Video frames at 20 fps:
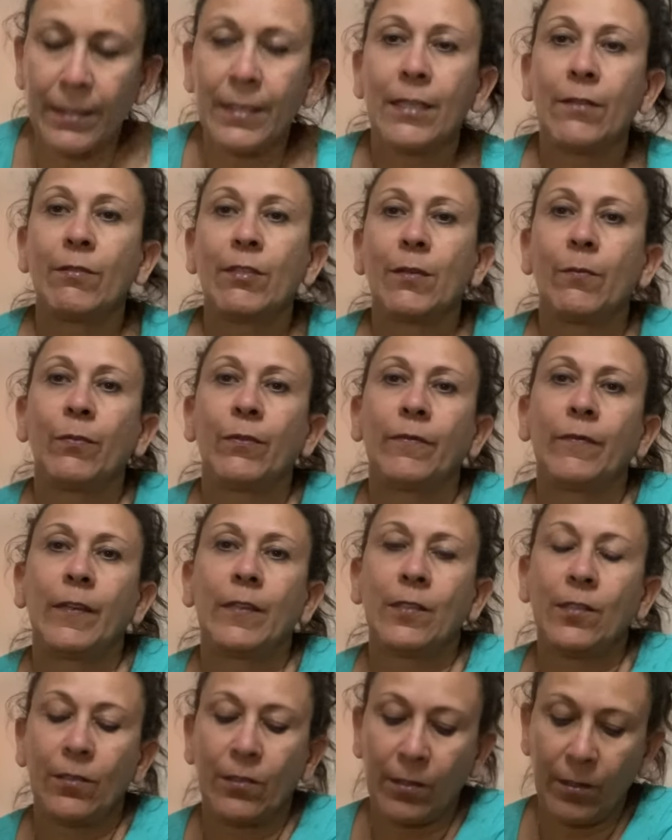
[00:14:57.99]
He was a
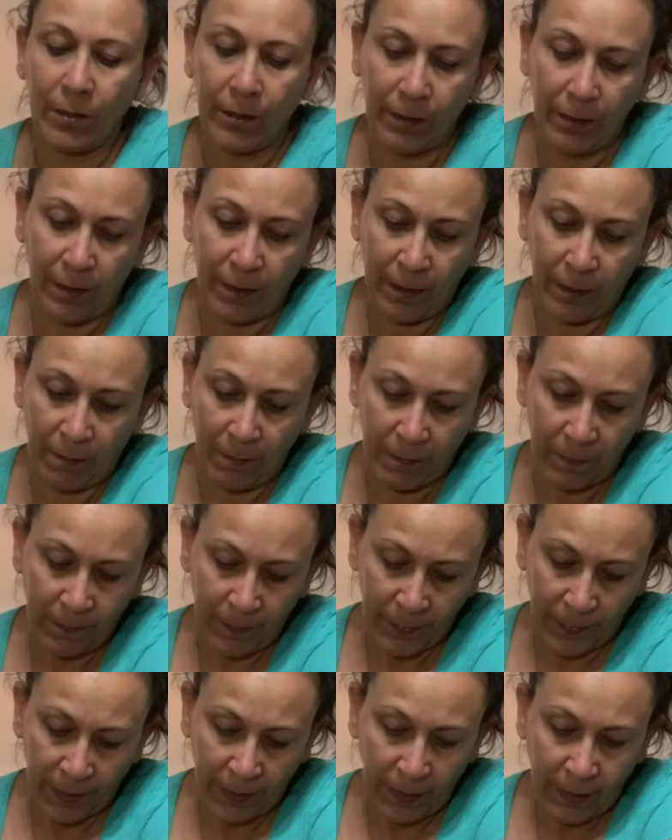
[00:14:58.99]
professor
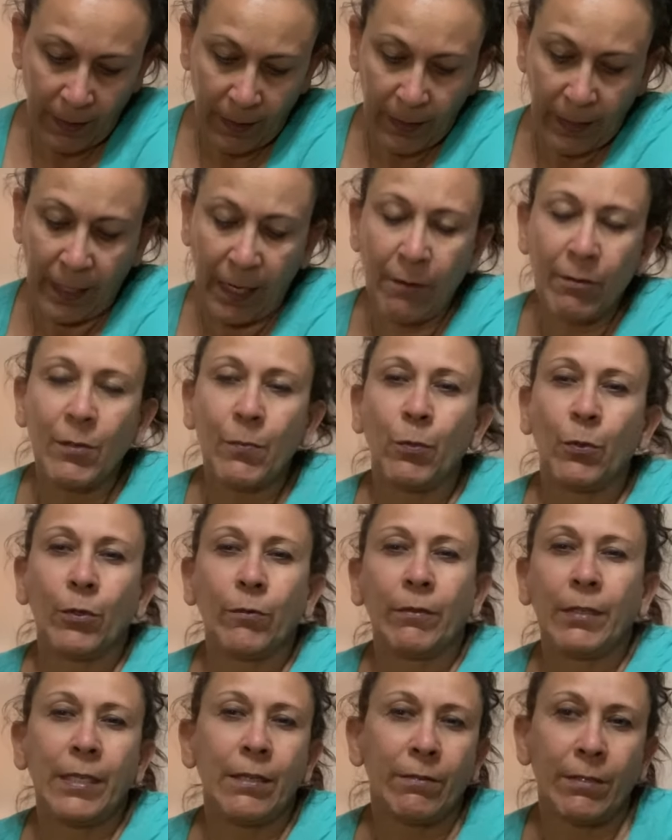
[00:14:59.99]
And I was born
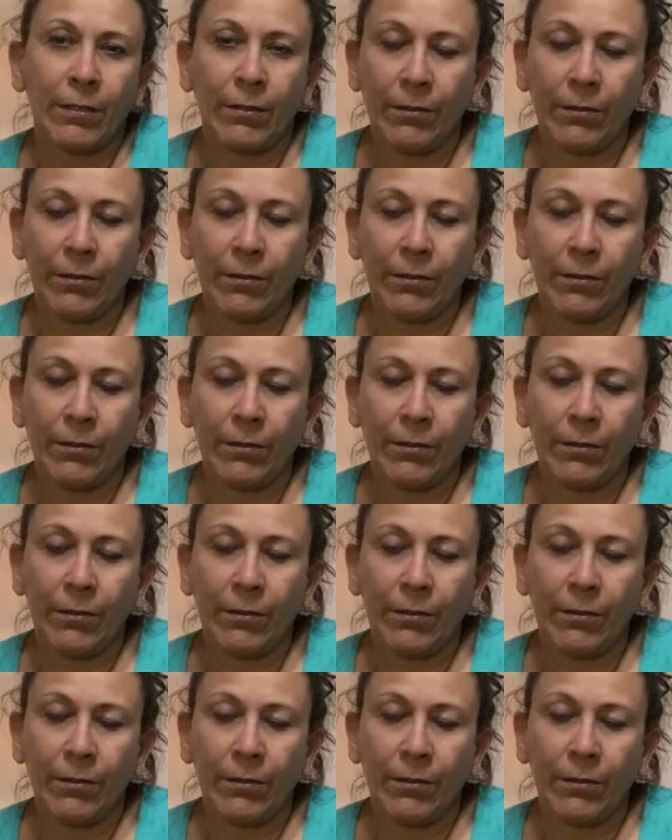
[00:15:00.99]
when he was a